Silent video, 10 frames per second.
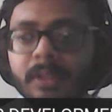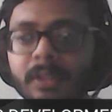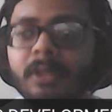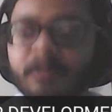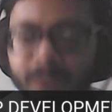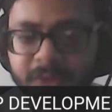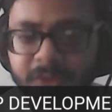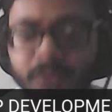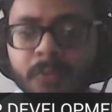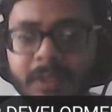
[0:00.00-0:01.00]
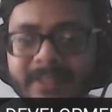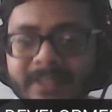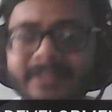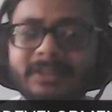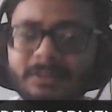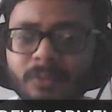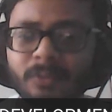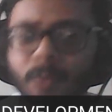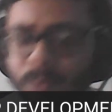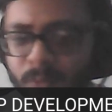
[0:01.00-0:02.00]
Make sure you at least go
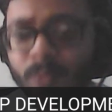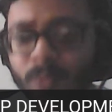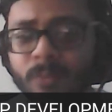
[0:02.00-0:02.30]
through